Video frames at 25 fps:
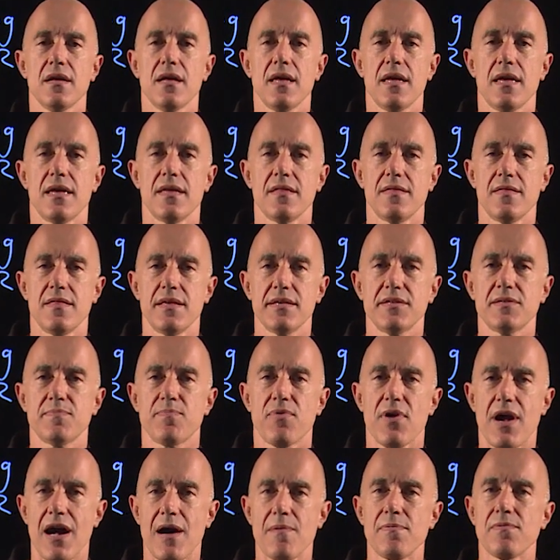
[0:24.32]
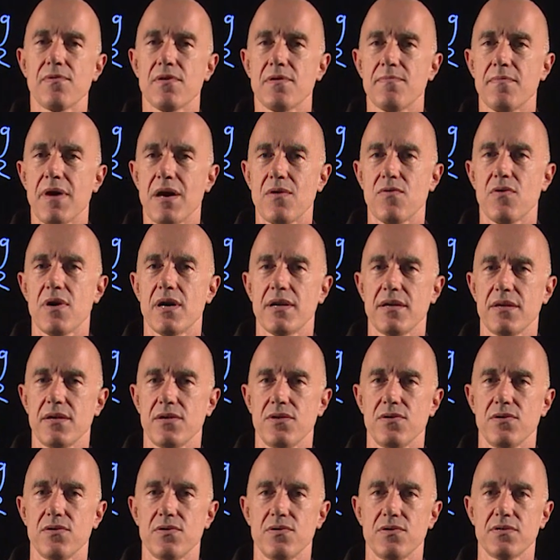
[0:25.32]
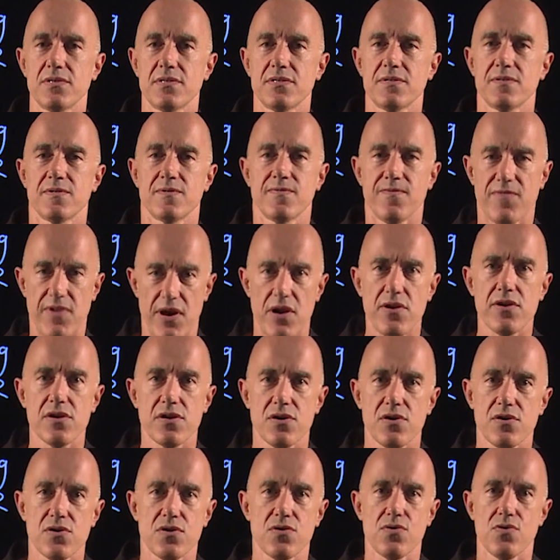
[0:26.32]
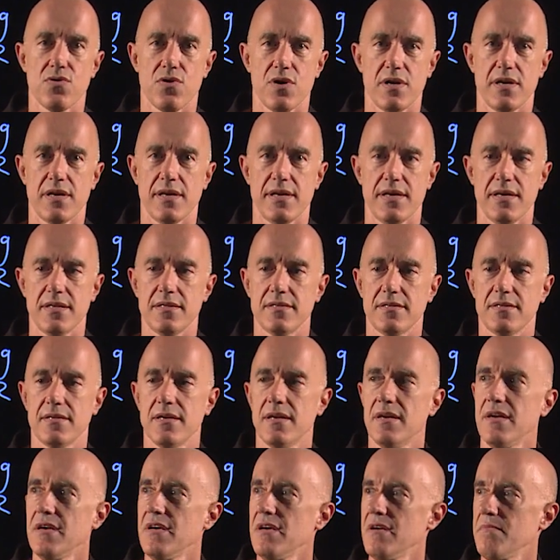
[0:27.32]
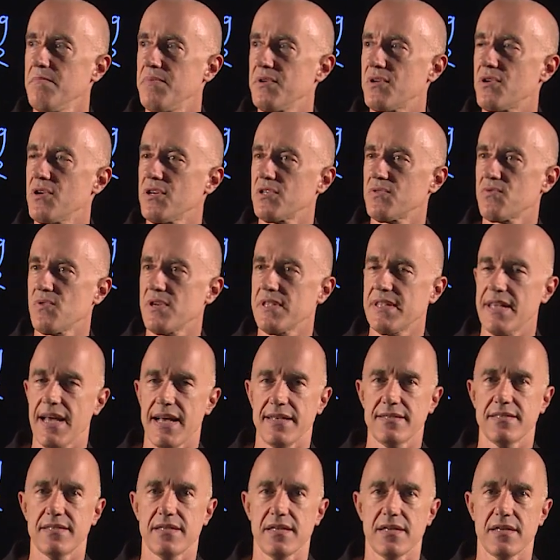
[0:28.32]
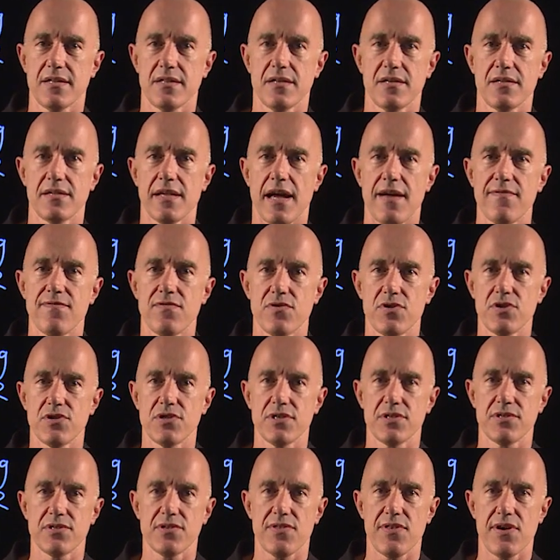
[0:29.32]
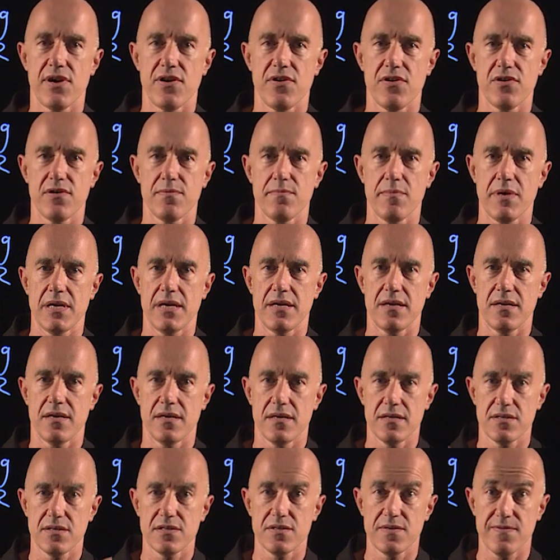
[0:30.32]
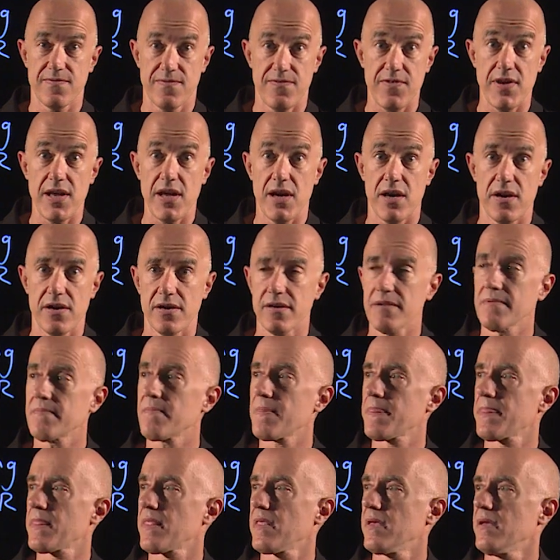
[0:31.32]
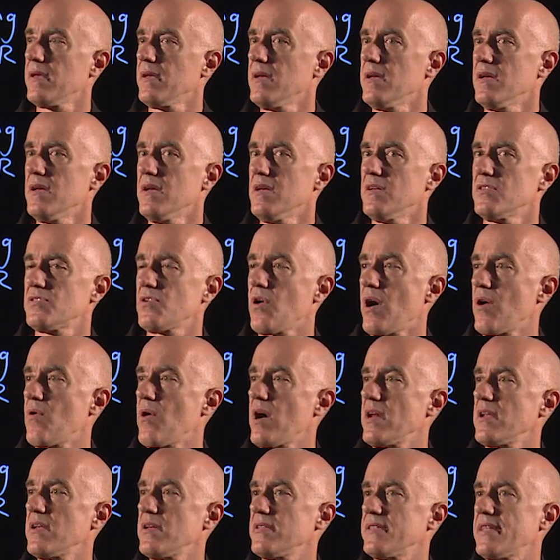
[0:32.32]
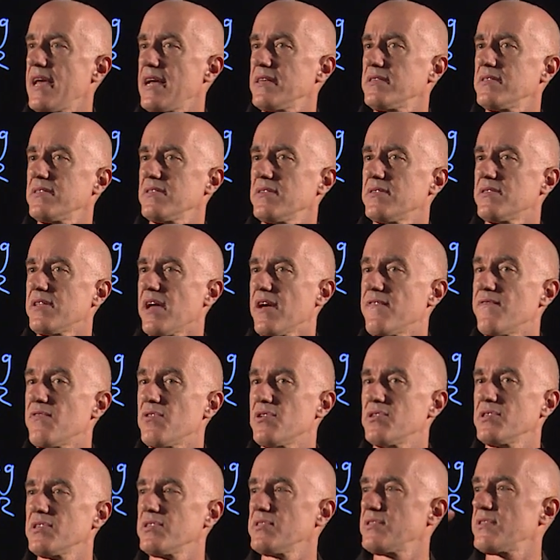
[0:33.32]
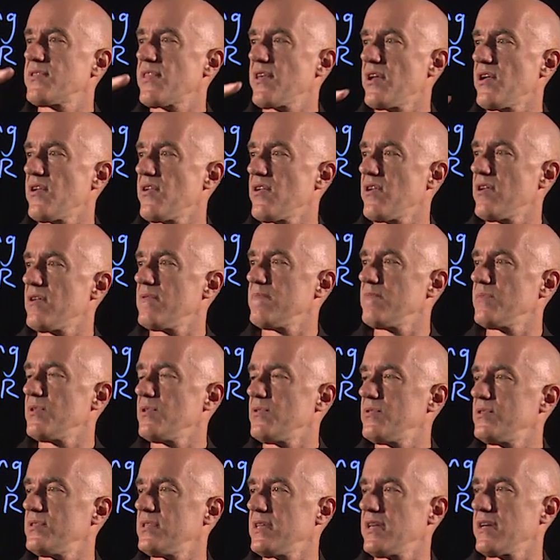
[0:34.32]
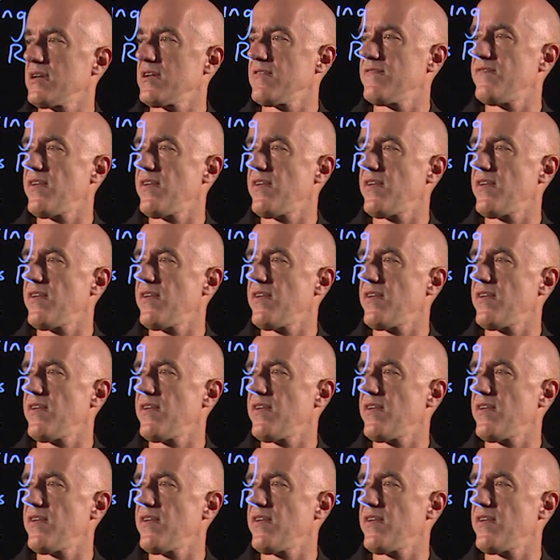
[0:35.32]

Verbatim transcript: In this problem, I want to use spherical coordinates, because we're testing the divergence theorem in a sphere. So I want to test the divergence theorem using a